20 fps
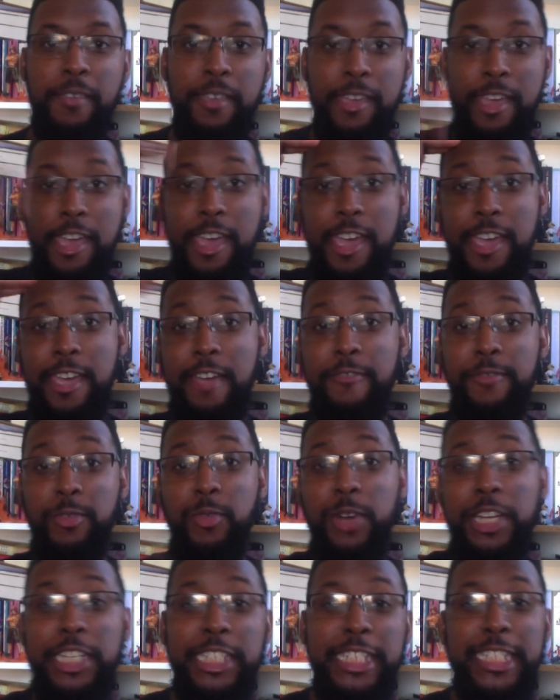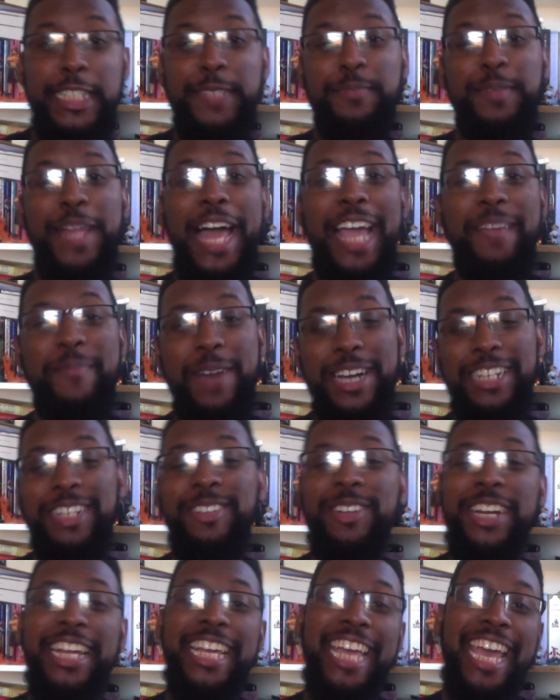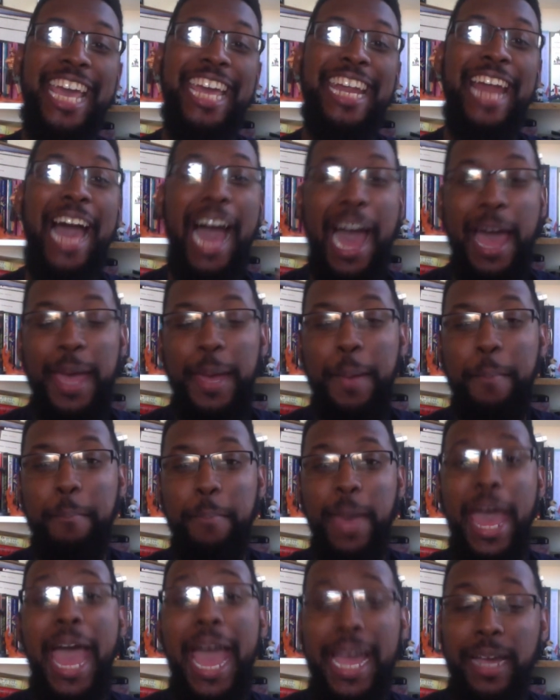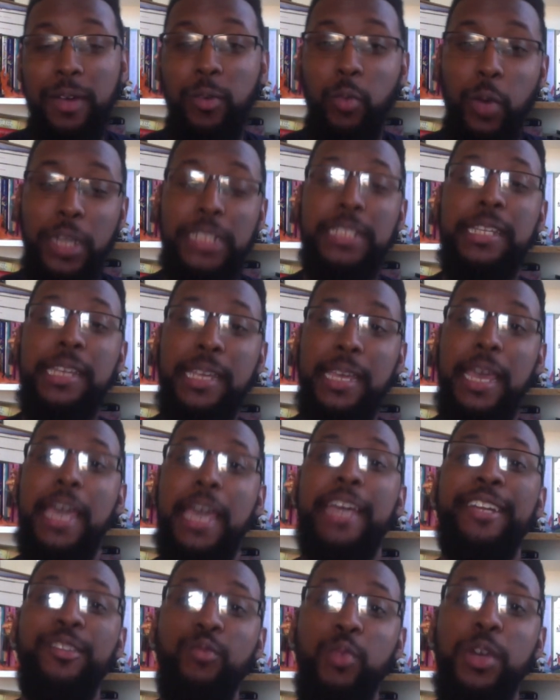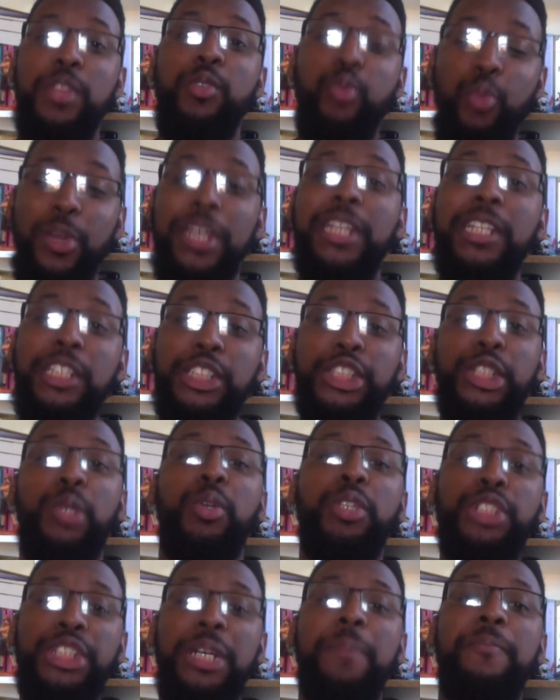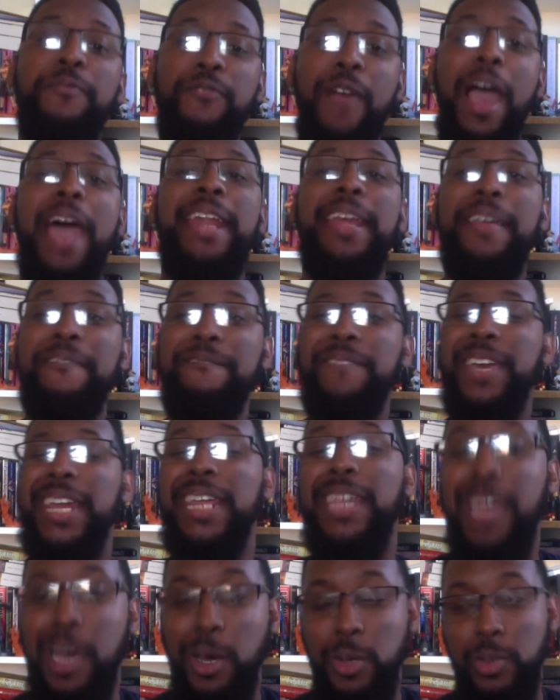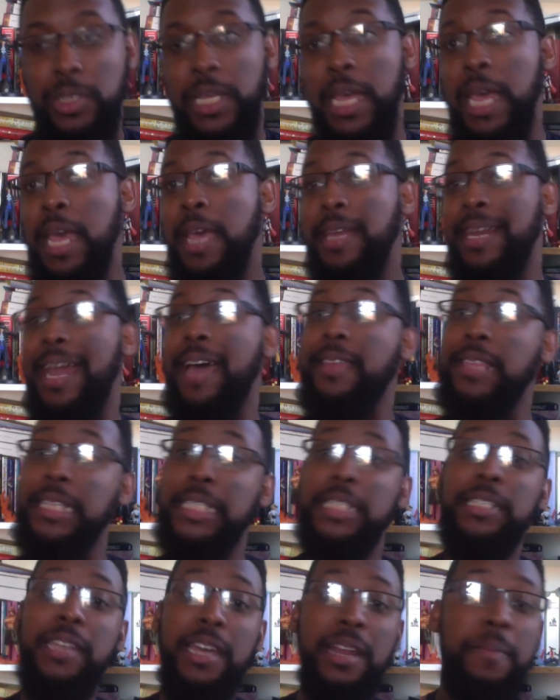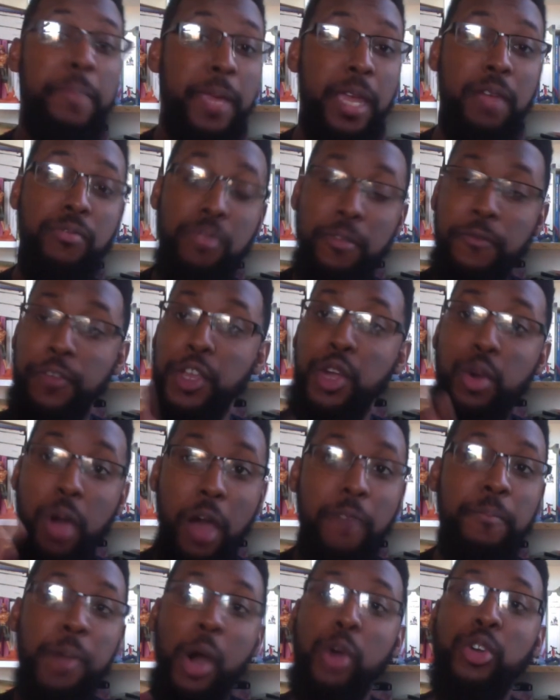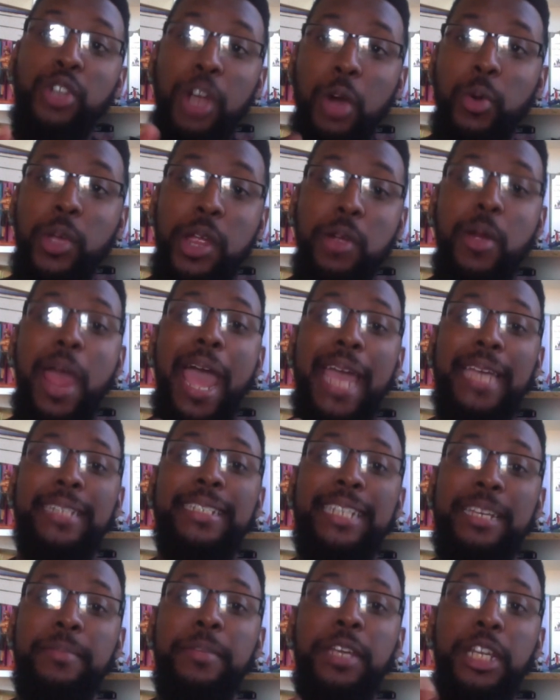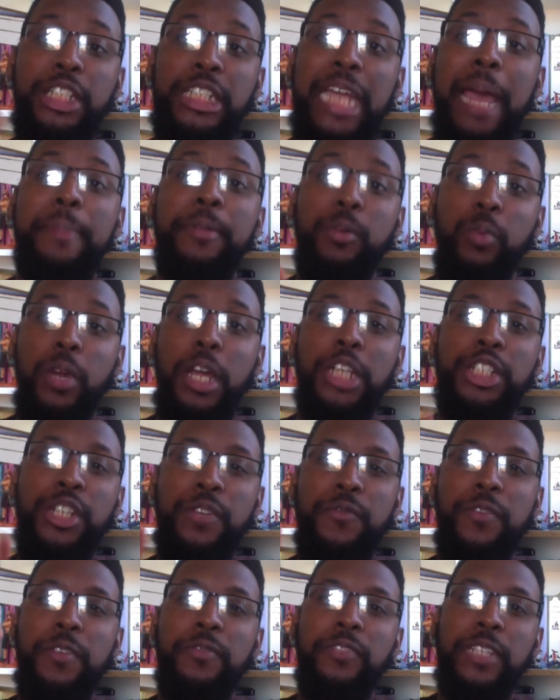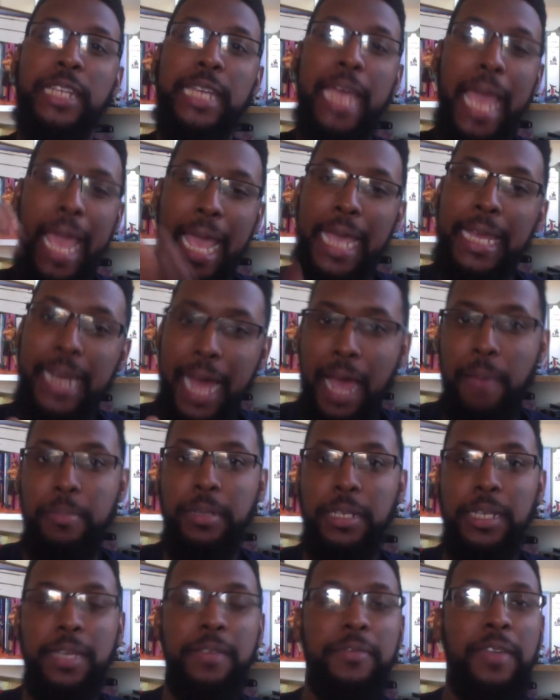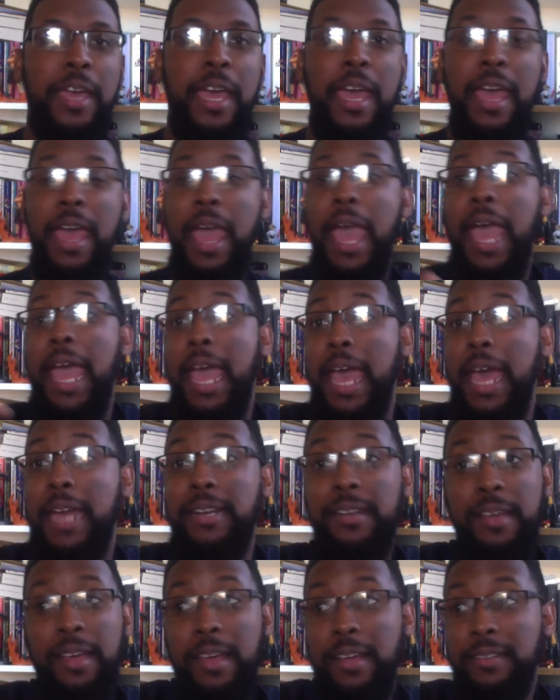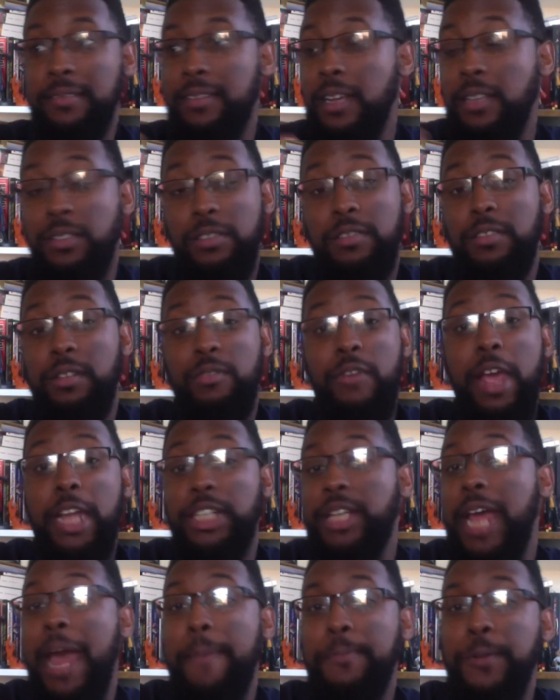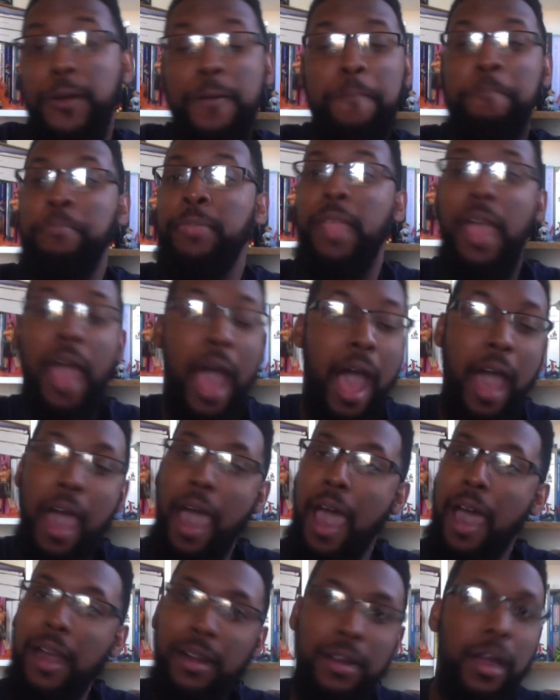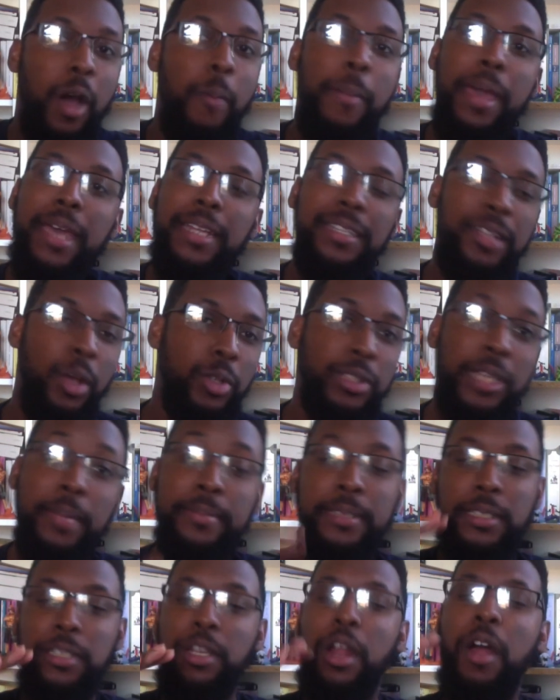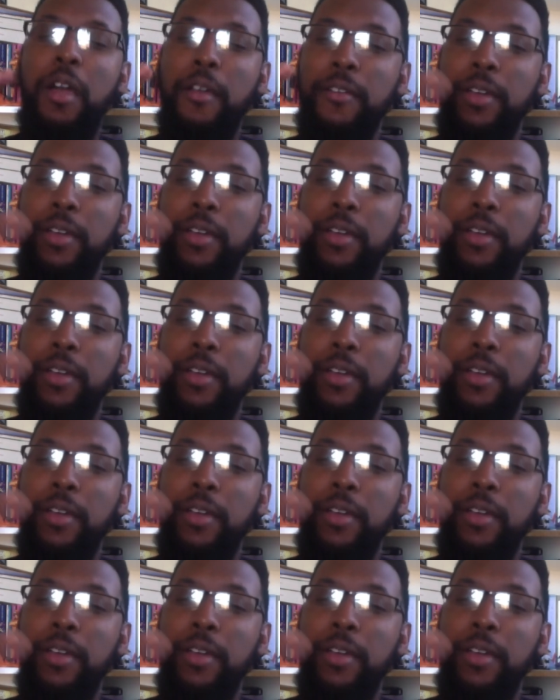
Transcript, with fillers: Hey everyone, this is The Black Manga Critic, and I am back once again with Weekly Shonen Jump Friday videos. Now this is going to be a review of Boku No Hero Academia, chapter 158, I believe. And this was a great chapter. I don't know, man. You know, sometimes you'll